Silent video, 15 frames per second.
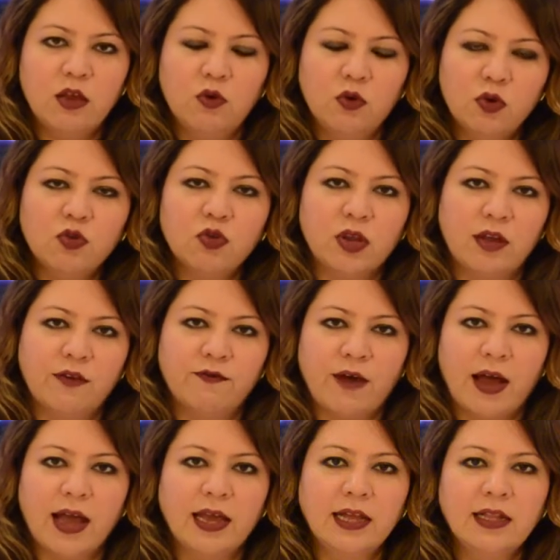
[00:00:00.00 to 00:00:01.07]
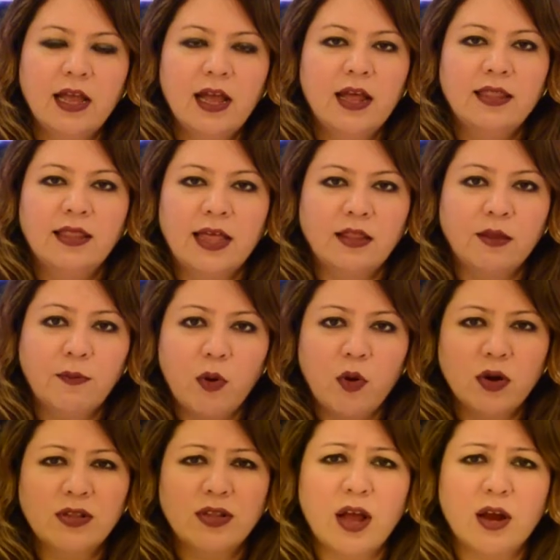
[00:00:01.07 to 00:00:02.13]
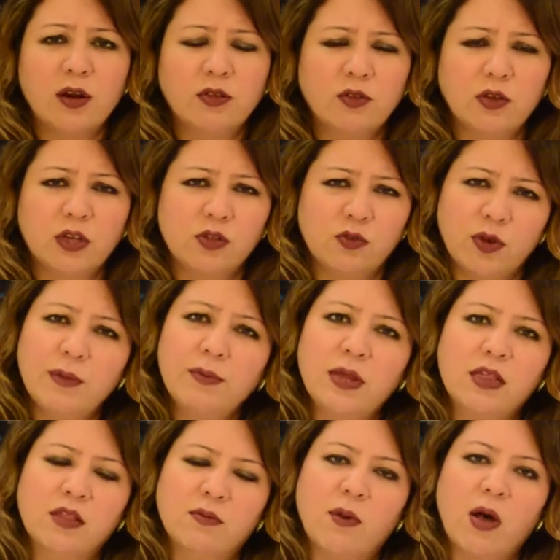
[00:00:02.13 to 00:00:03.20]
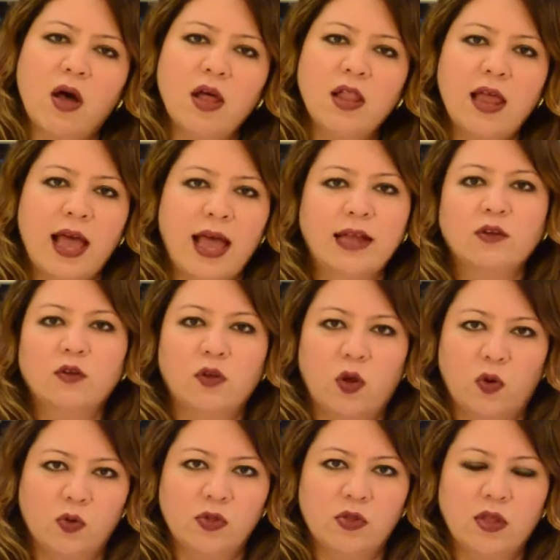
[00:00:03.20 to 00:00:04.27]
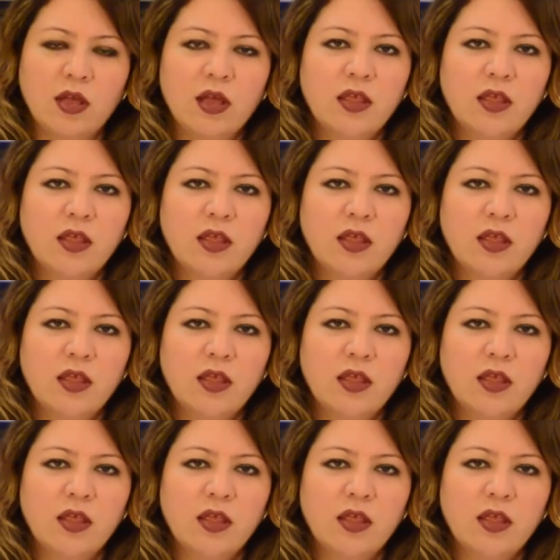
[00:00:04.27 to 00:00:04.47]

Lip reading: you usually find that the pores are extremely small and closed.